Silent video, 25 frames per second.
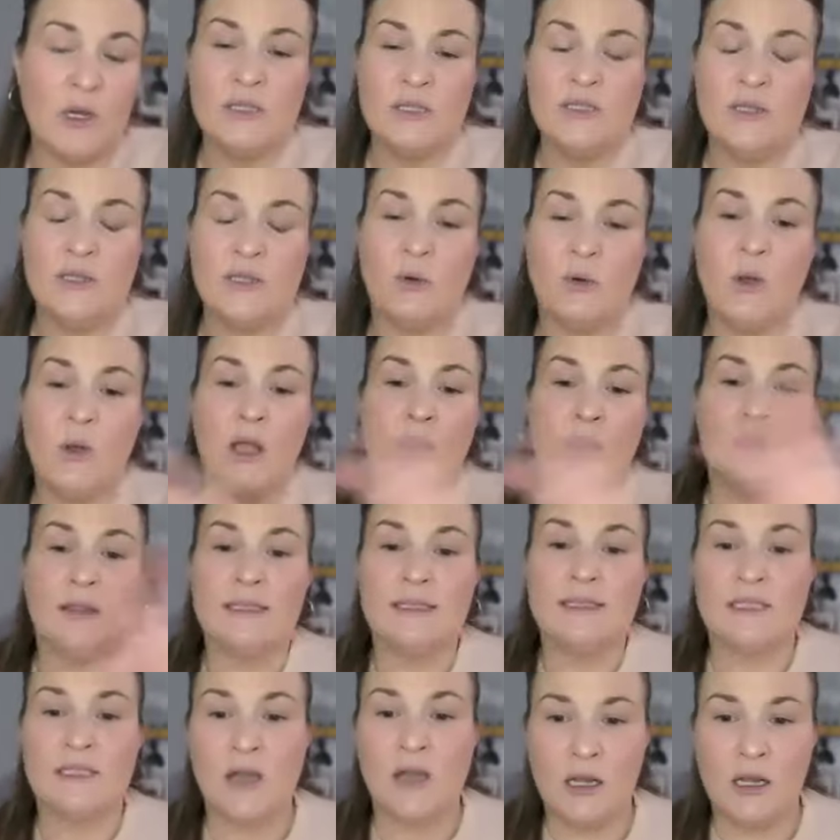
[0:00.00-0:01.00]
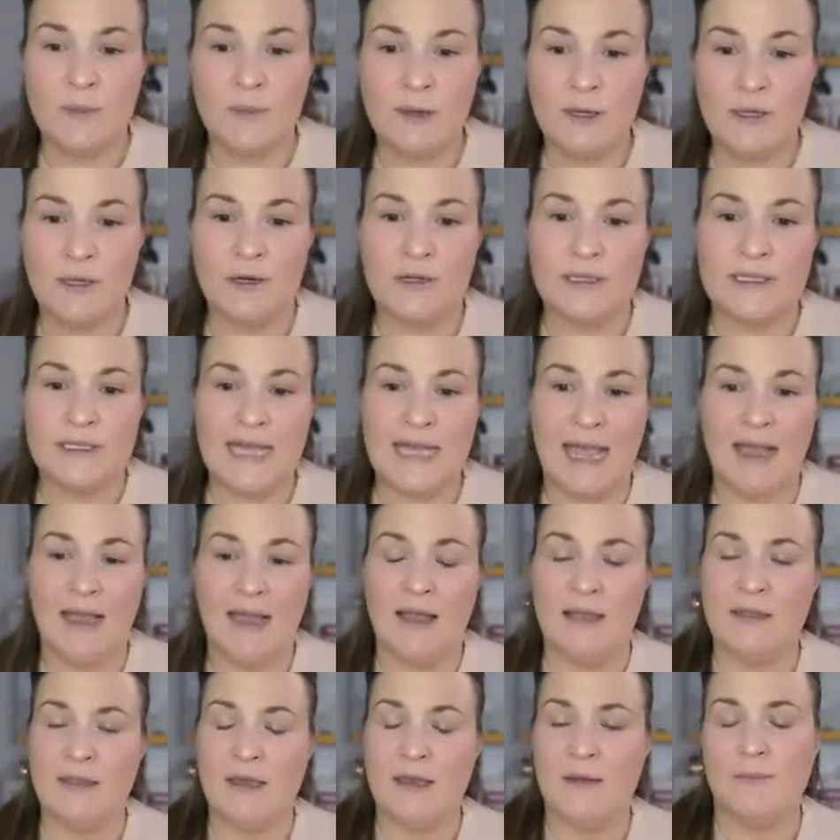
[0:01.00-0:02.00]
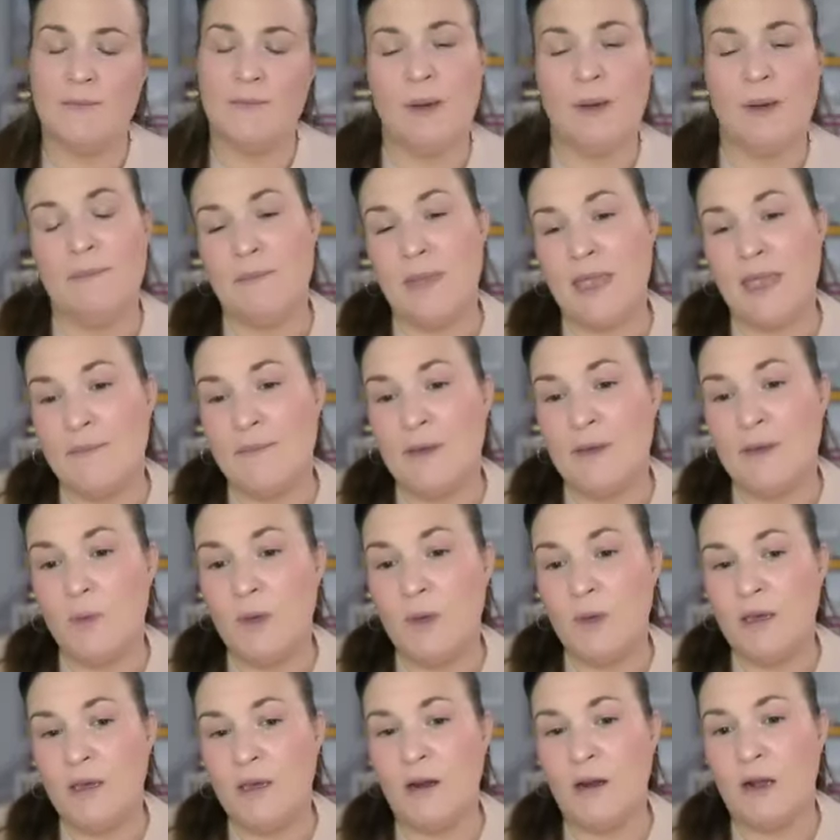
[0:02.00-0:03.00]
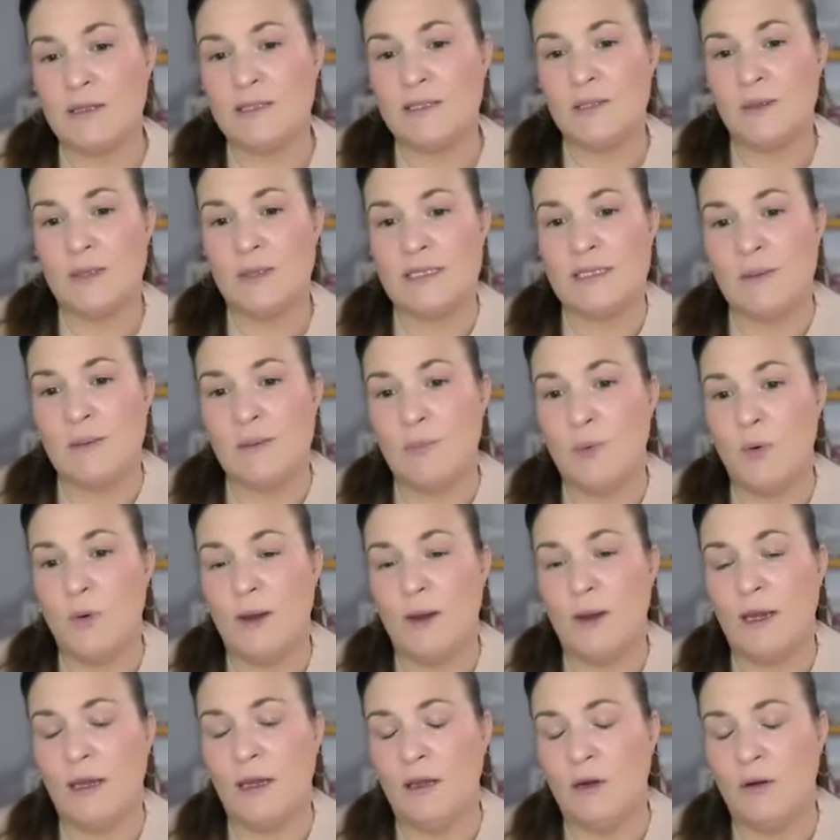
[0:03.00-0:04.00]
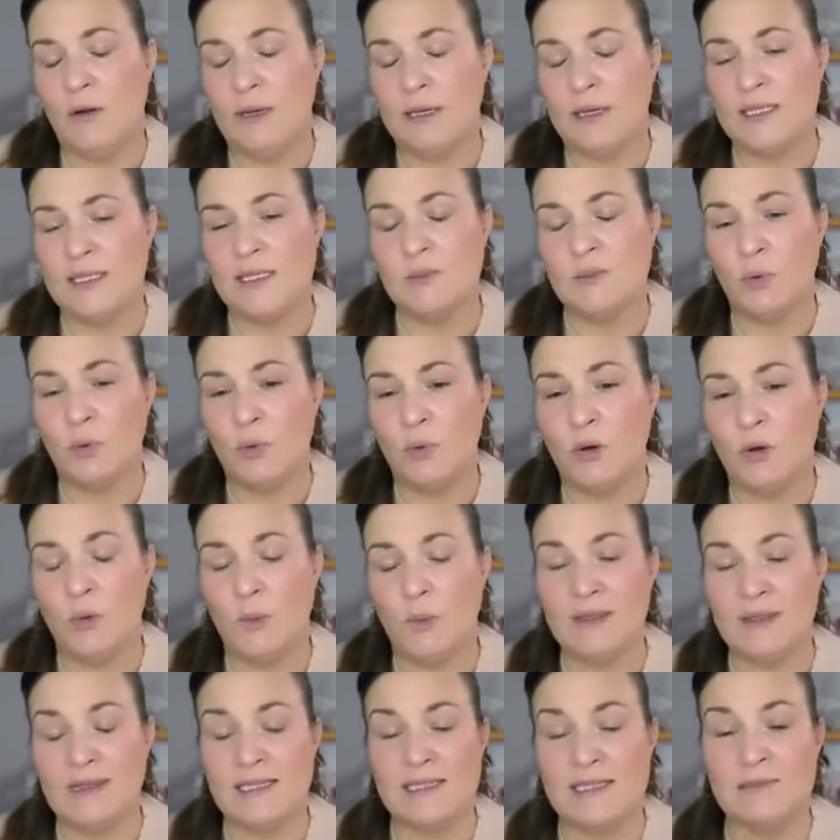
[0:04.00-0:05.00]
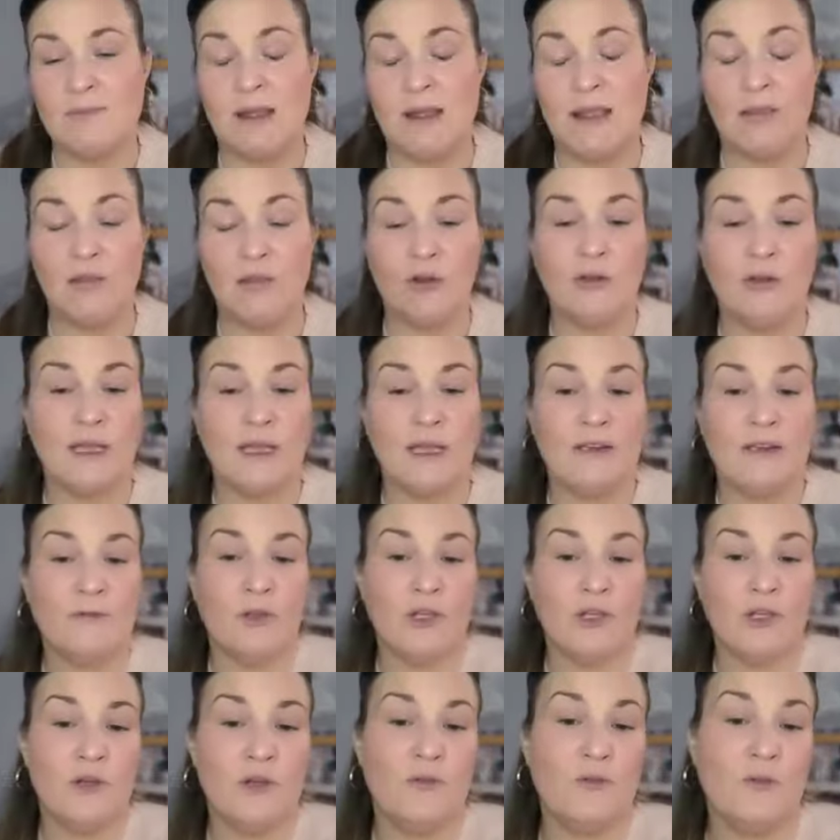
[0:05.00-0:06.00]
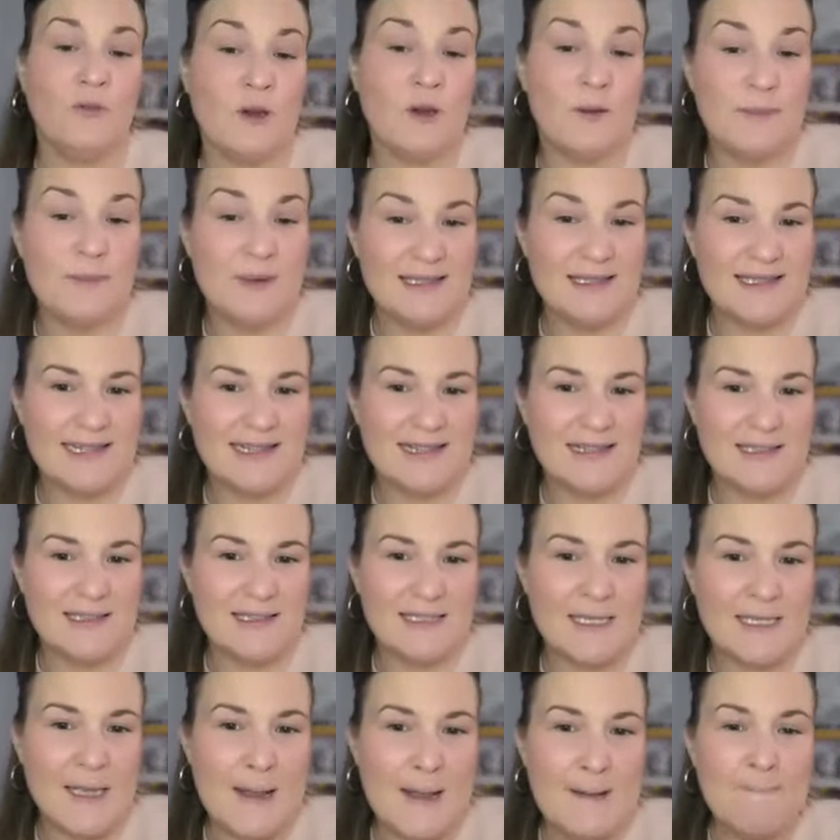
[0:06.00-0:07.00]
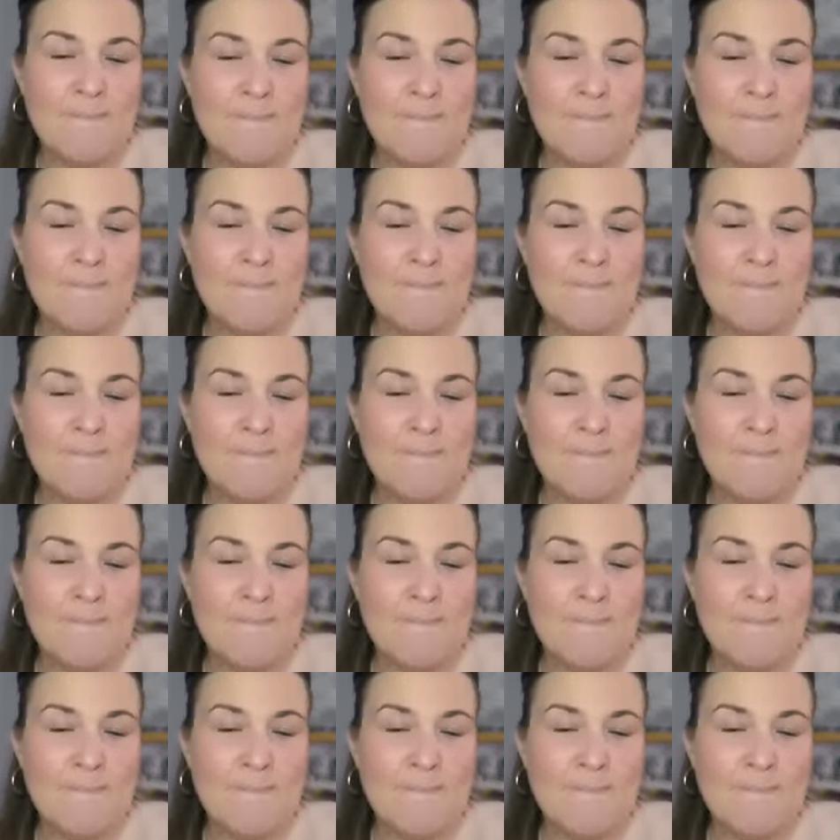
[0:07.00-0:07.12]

So let's talk about your debt. But maybe we could also at some point, explore what this might look like for you for a business.